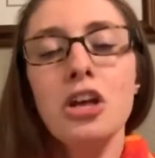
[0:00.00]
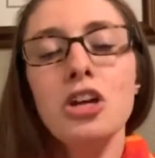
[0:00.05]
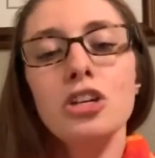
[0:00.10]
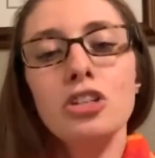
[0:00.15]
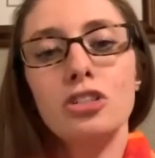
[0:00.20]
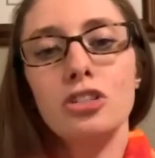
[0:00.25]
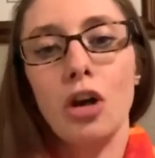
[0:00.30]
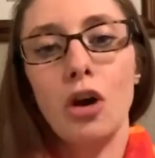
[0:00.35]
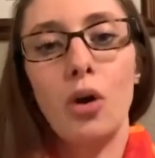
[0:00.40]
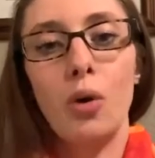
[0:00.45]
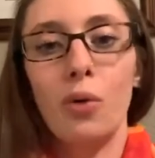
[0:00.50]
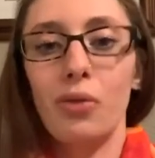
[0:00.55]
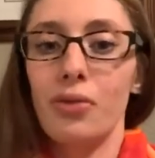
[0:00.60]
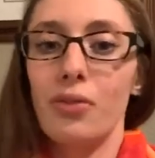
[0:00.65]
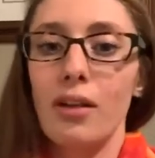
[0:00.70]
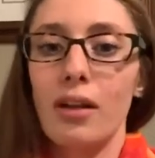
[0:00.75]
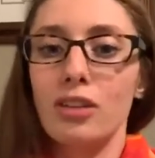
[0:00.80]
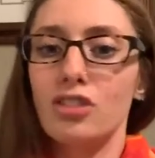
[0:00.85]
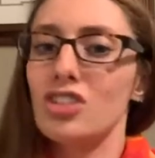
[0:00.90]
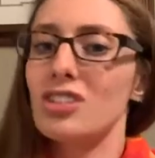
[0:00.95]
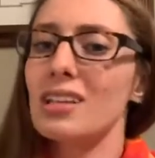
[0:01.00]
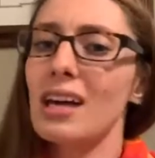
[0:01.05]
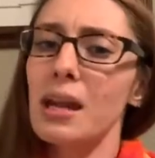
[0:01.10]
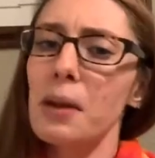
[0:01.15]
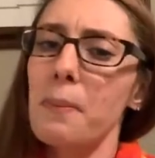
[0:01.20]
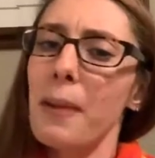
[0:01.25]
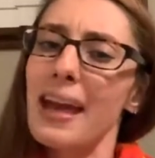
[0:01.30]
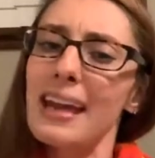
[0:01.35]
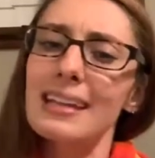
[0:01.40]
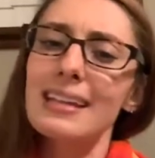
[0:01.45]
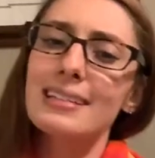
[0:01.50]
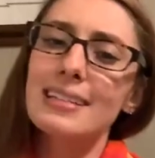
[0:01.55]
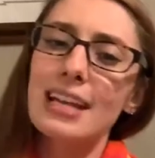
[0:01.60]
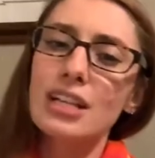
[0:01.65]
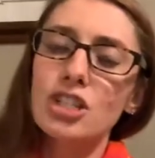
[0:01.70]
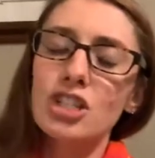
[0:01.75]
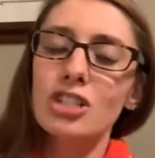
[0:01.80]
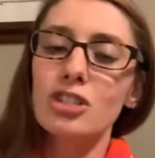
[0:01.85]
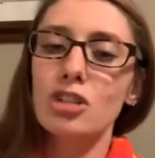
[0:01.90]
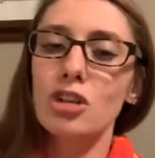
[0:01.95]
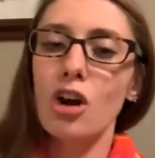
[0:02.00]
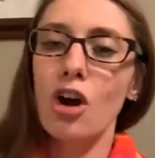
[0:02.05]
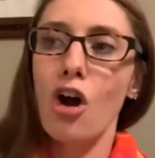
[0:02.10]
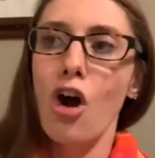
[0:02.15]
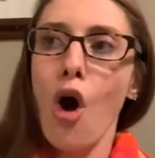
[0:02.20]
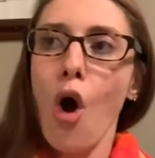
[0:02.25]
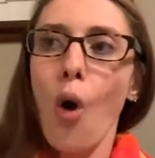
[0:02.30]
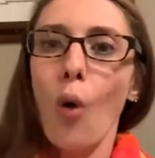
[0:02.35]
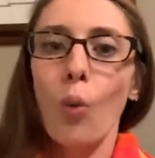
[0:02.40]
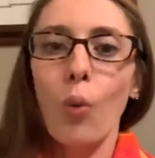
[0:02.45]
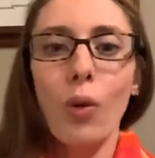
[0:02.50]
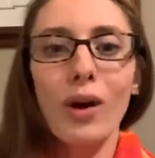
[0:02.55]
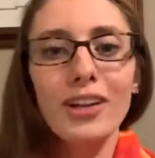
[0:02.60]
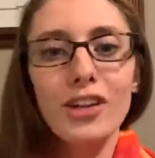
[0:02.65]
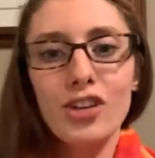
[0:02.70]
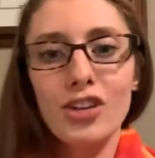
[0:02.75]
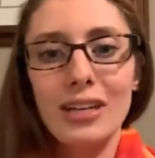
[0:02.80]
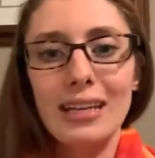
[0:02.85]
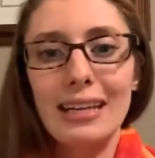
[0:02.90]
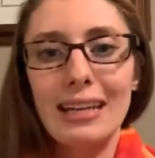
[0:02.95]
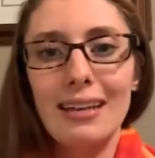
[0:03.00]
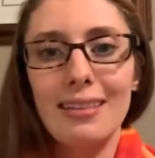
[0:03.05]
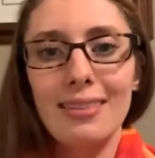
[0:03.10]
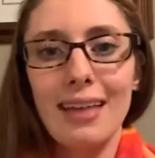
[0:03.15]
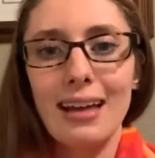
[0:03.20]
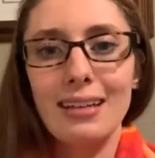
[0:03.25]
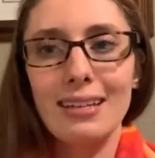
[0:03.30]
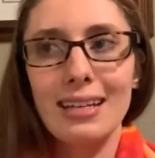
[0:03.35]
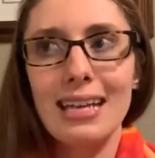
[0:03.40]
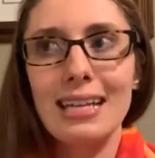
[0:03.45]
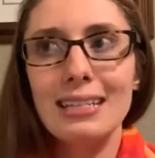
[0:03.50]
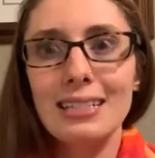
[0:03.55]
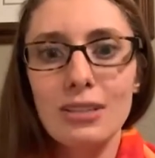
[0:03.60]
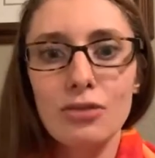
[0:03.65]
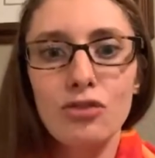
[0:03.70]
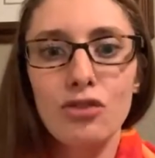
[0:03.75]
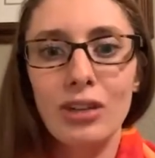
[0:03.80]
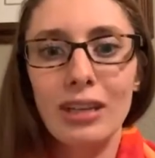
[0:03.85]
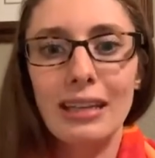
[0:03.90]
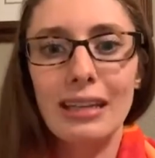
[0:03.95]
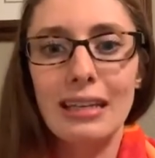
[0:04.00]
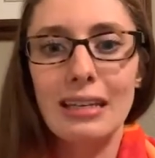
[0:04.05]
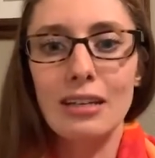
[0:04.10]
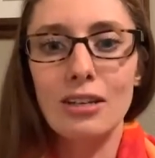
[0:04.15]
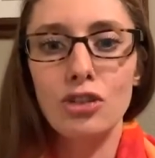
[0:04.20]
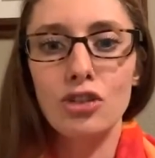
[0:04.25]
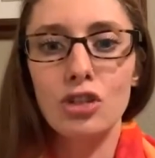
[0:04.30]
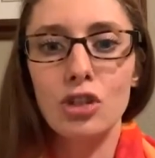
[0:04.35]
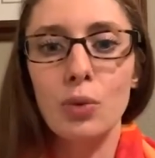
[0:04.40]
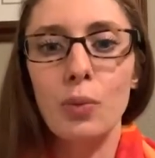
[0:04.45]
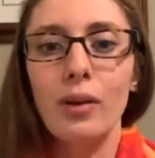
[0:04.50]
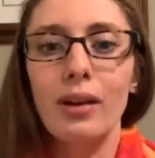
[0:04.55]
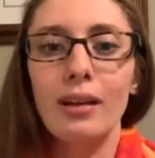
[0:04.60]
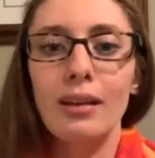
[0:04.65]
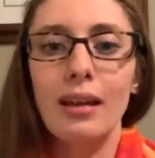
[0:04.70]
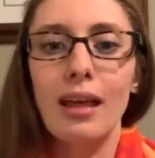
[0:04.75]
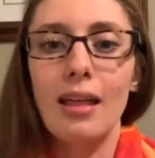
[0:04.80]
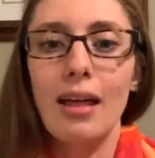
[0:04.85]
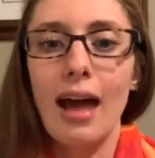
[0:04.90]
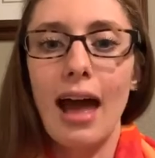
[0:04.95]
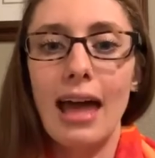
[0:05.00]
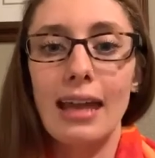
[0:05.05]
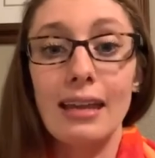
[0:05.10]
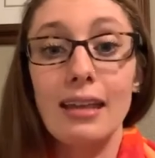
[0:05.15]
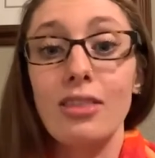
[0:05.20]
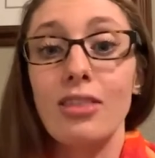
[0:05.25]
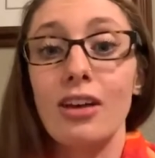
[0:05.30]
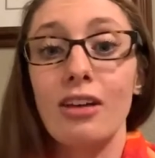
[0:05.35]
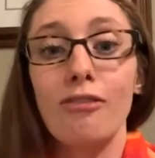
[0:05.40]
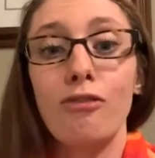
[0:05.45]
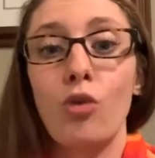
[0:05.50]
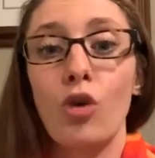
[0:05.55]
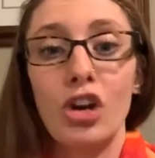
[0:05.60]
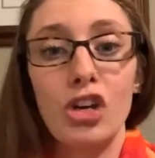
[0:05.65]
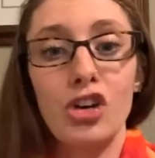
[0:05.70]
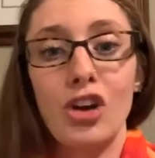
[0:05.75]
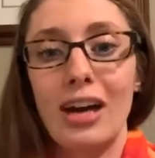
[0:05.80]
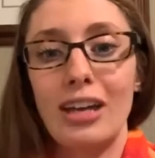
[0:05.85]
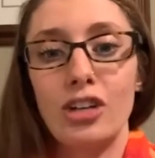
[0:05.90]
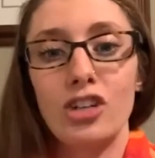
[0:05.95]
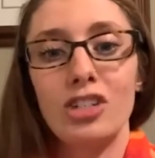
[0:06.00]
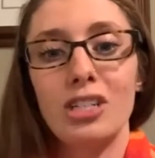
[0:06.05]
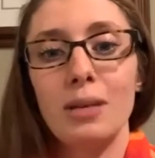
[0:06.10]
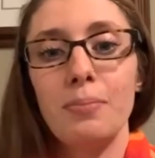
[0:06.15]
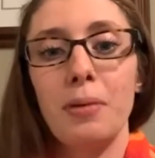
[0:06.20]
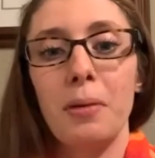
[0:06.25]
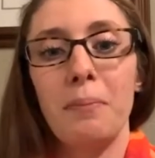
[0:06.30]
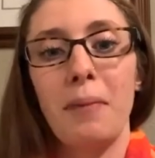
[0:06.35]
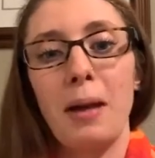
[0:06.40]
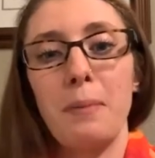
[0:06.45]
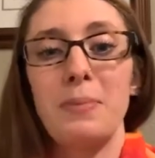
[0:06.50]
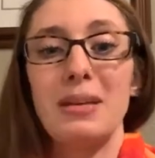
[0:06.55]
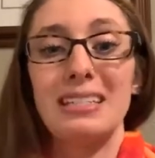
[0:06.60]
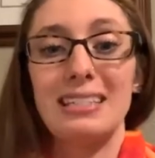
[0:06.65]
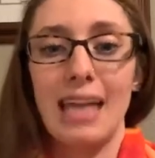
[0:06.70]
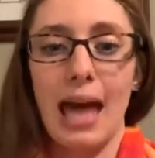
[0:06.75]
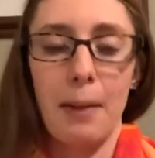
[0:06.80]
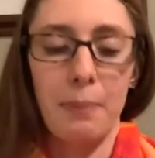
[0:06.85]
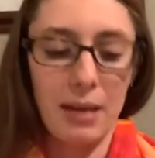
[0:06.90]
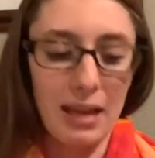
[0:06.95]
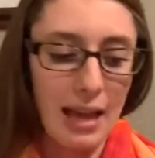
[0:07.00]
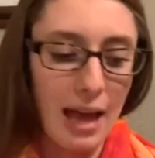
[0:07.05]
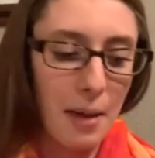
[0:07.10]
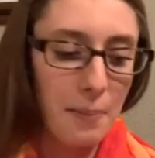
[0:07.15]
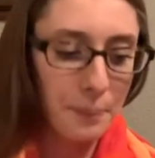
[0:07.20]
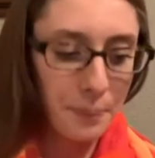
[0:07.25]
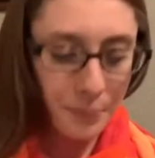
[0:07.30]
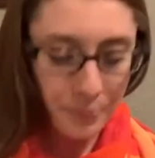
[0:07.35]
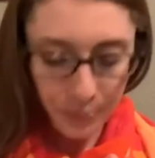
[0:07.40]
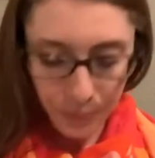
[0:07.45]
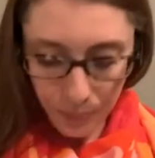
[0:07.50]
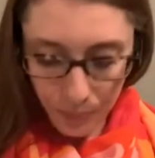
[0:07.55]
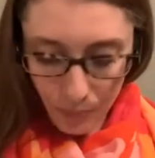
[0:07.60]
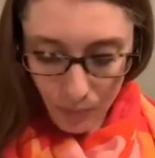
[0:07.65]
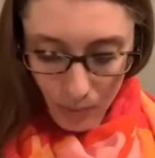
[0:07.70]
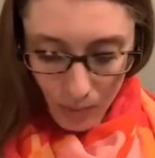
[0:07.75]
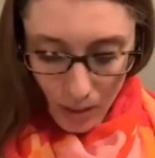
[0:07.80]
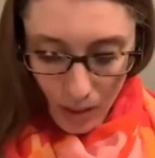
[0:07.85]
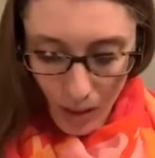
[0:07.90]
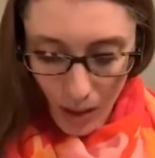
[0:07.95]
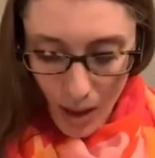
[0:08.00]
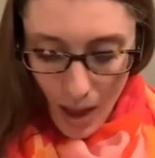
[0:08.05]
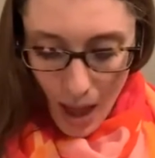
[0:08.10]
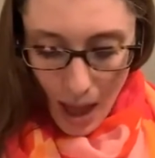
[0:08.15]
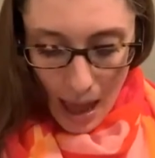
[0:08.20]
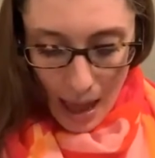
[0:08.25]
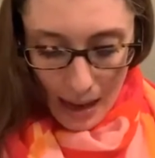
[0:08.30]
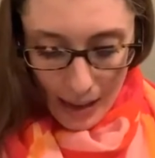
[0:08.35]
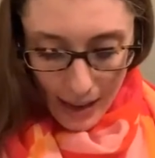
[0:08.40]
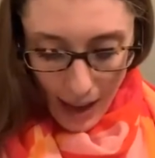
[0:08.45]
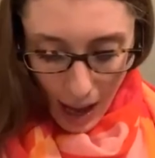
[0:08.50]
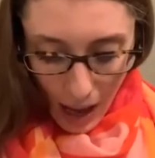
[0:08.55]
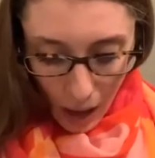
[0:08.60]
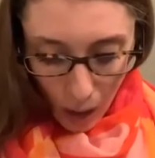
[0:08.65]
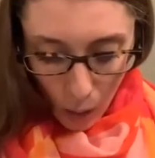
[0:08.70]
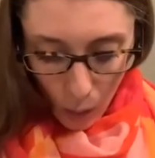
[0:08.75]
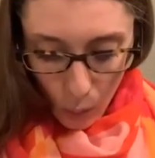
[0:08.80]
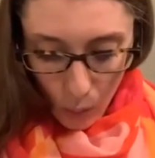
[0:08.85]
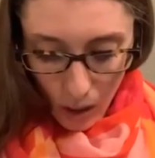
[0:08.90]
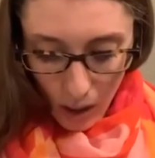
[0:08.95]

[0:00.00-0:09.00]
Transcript: So just kind of paying attention to what you're eating that isn't really doing anything for your energy but might be zapping it. Now,